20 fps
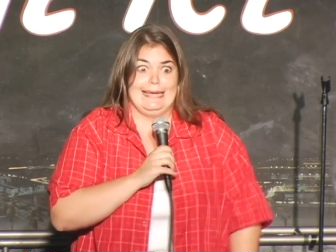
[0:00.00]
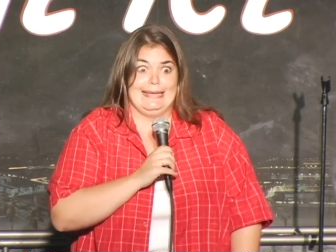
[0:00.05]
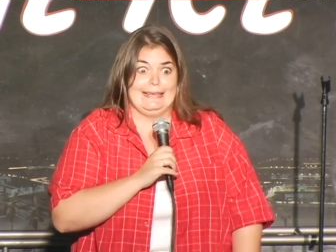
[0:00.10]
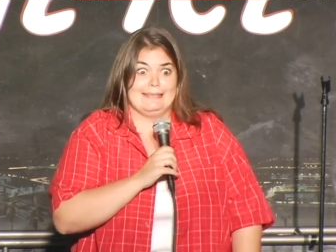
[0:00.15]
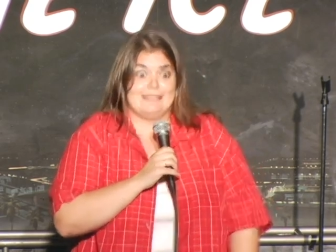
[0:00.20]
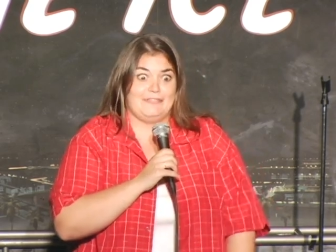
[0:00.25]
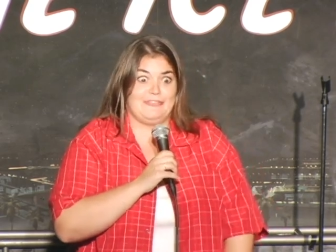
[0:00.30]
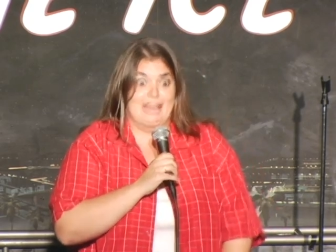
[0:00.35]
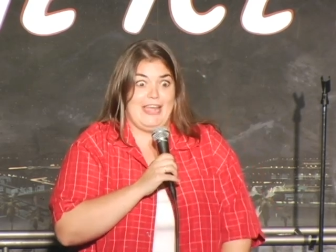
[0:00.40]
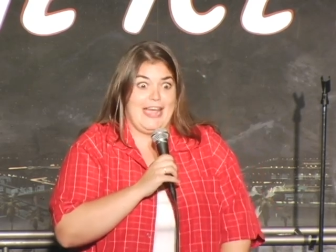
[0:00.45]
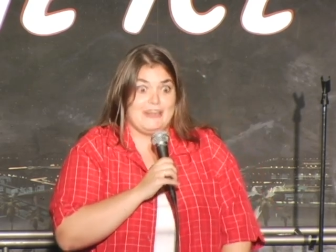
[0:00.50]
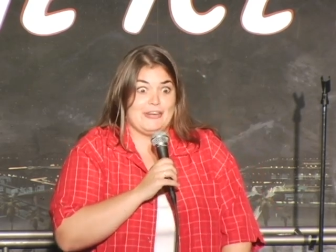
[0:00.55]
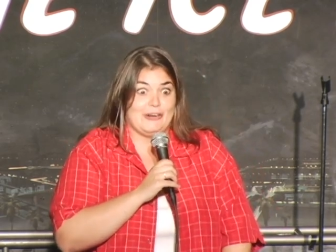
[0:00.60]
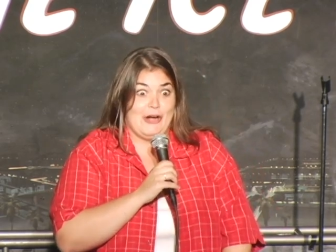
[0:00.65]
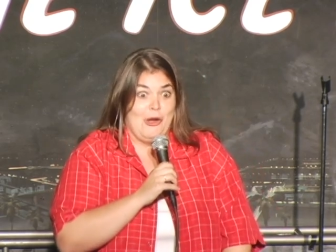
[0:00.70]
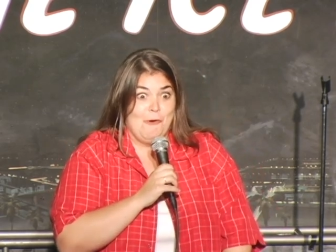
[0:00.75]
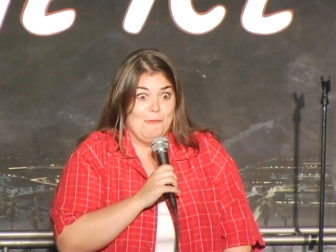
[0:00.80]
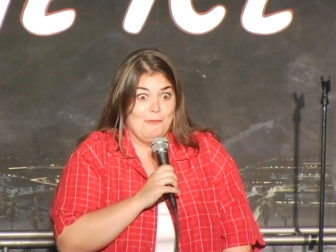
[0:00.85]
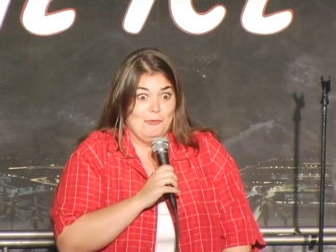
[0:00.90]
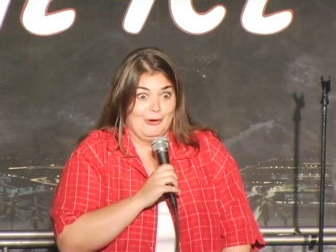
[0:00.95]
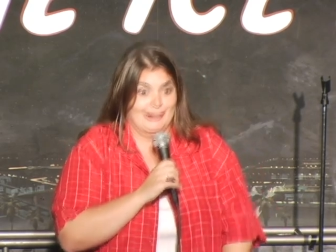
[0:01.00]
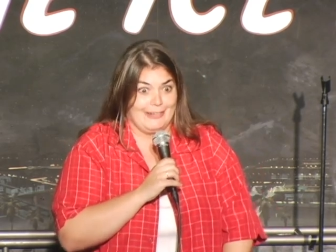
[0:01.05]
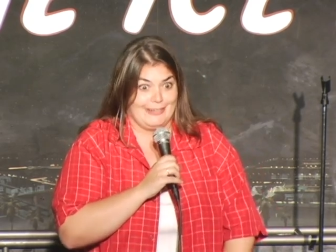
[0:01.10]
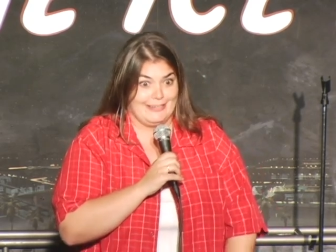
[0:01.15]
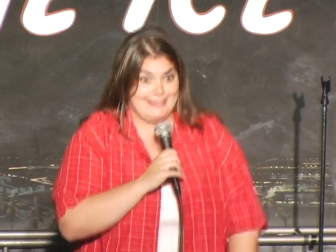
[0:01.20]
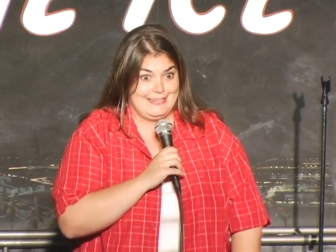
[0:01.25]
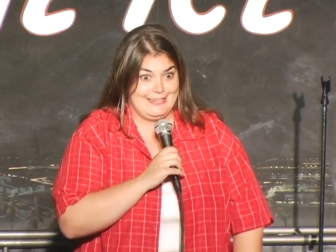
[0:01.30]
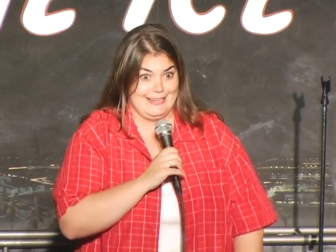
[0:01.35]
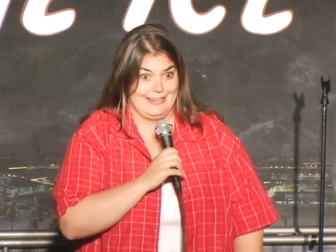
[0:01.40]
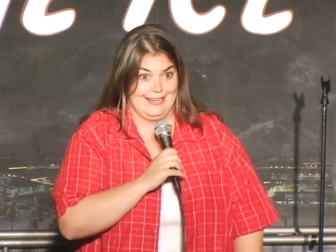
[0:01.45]
asked if you had your
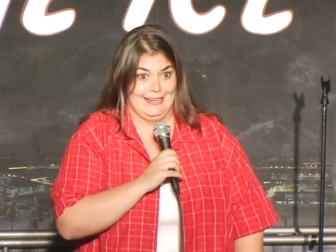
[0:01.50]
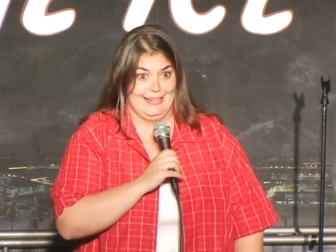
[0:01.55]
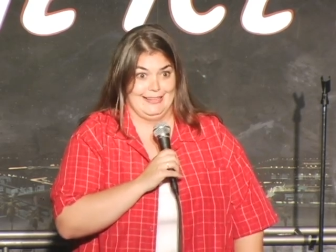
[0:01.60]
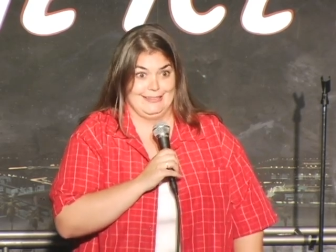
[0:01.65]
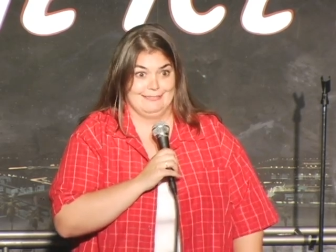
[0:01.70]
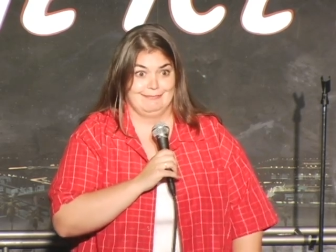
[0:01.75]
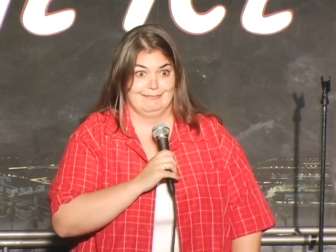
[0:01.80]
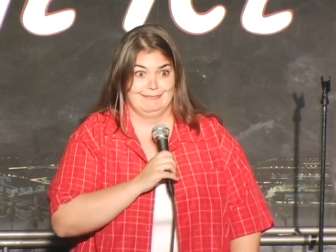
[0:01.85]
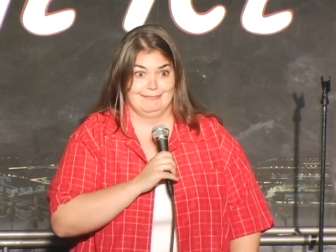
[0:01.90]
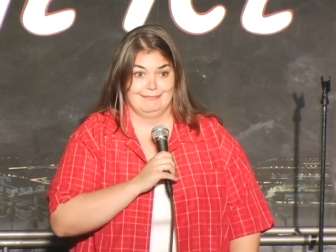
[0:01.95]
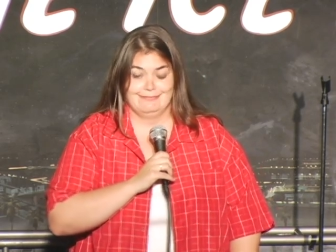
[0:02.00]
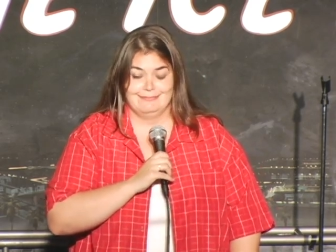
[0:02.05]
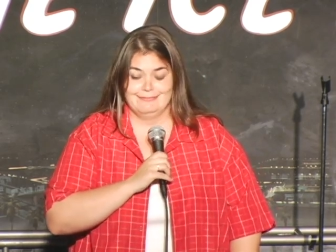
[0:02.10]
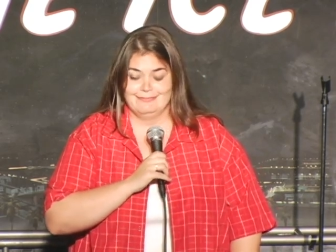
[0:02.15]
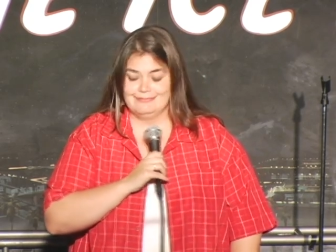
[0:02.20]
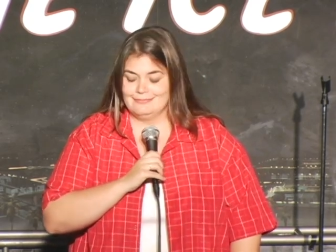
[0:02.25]
homework. Uh,